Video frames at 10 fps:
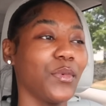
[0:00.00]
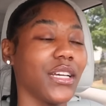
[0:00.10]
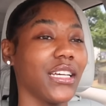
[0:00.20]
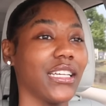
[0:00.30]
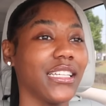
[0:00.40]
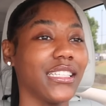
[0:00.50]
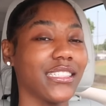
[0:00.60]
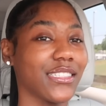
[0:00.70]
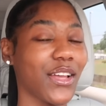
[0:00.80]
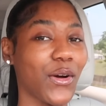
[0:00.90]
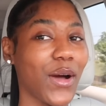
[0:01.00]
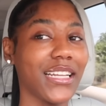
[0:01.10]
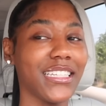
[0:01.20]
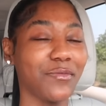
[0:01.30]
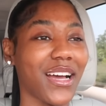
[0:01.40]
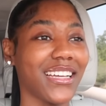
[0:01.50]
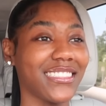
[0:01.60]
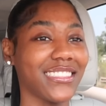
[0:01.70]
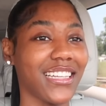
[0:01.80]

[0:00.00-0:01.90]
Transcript: because no, I need my,